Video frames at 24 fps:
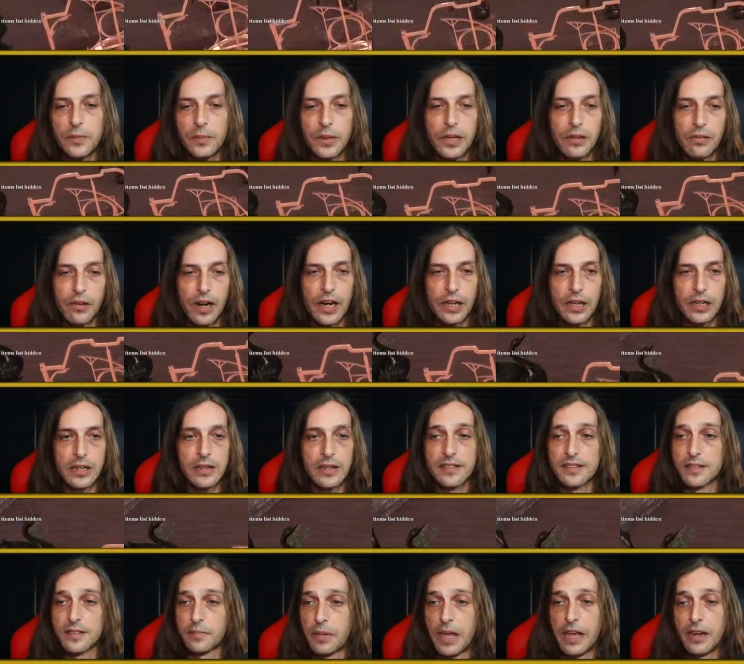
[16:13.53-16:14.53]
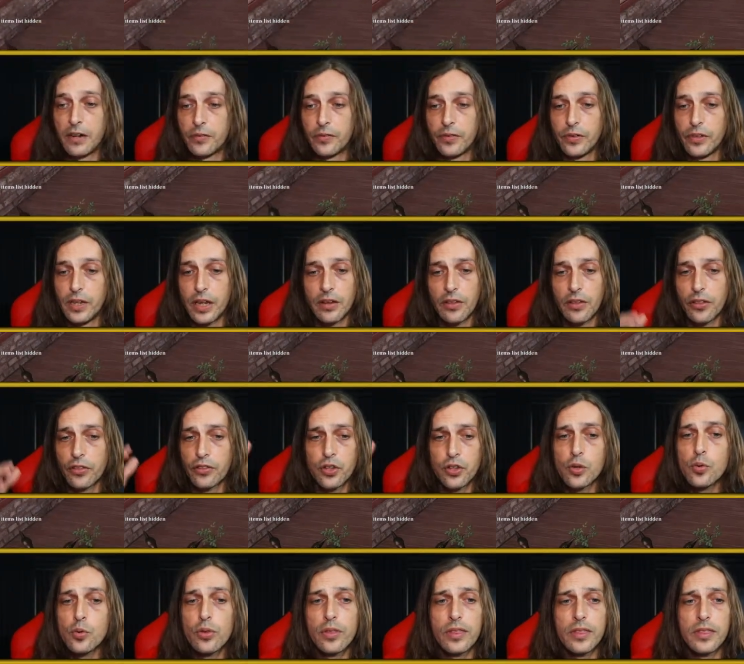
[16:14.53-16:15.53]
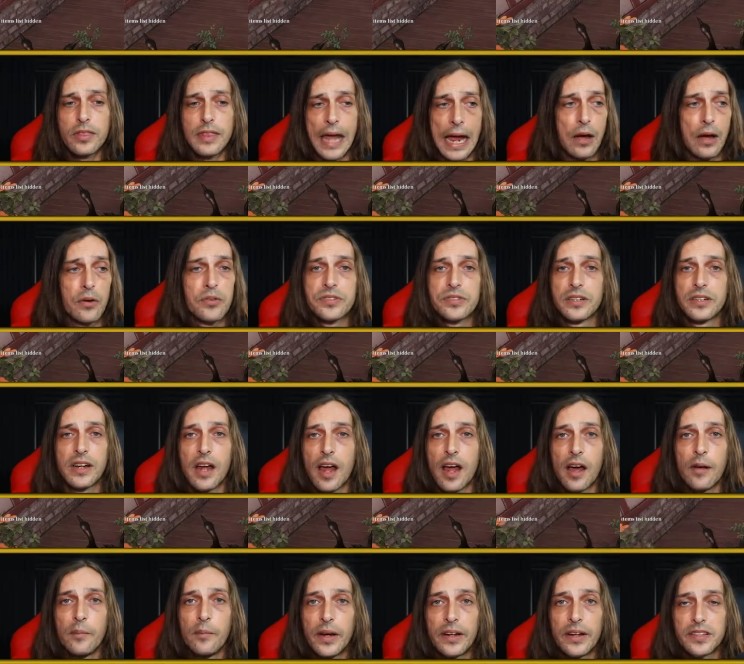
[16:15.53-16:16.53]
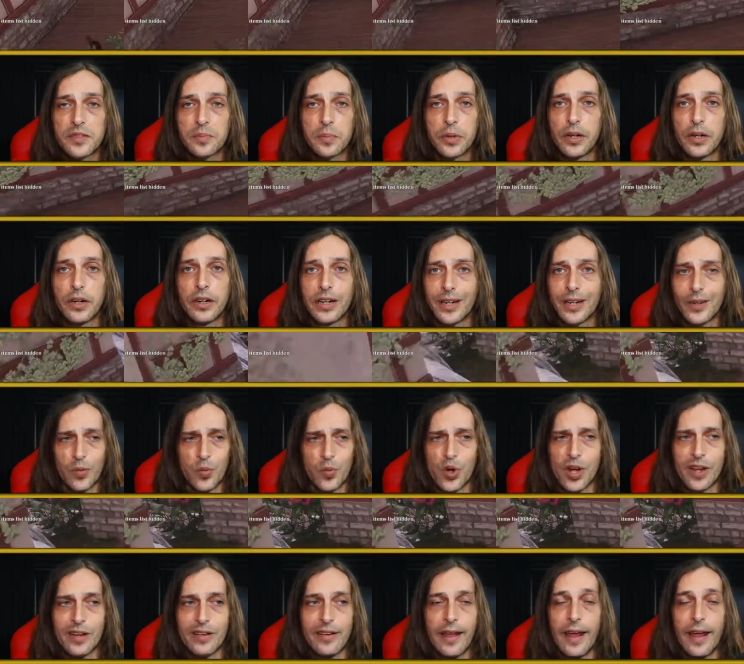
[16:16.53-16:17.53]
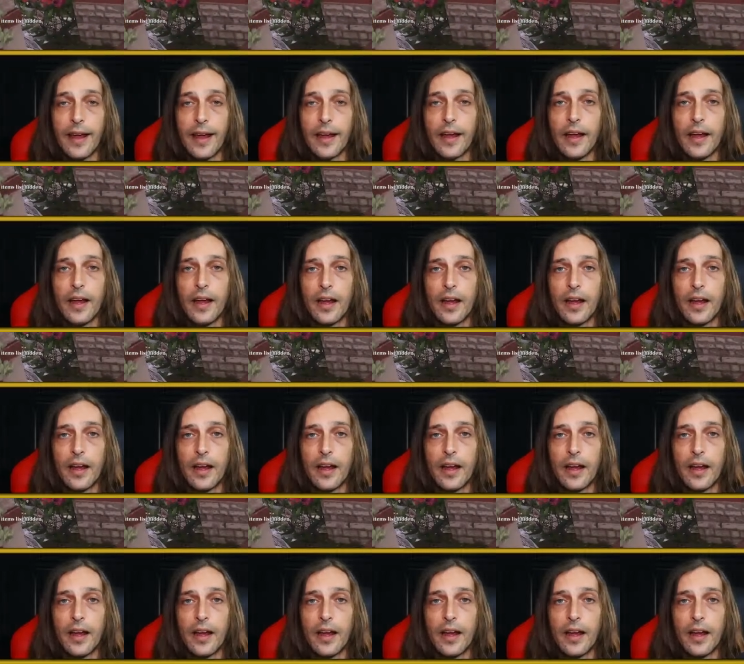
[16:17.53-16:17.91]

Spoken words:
rank, it doesn't matter if you get 2,000 combat spirit in one day.